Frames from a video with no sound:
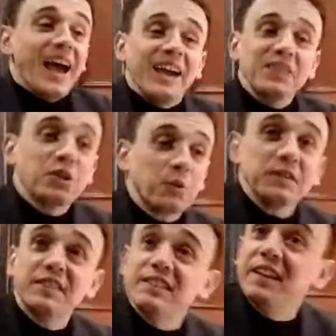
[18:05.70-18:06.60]
It's a
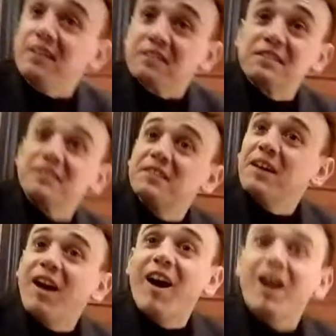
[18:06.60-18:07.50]
coincidence.
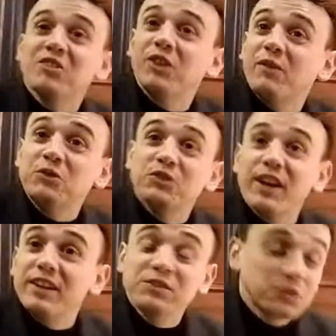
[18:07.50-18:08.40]
Actually, I have to say
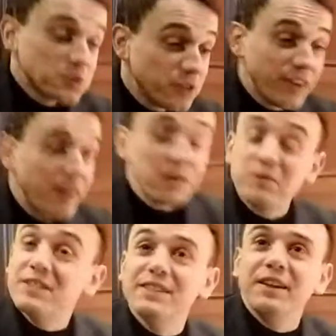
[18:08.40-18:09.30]
it's a
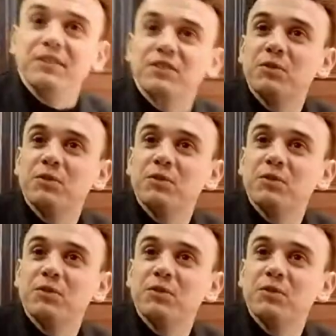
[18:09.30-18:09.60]
coincidence.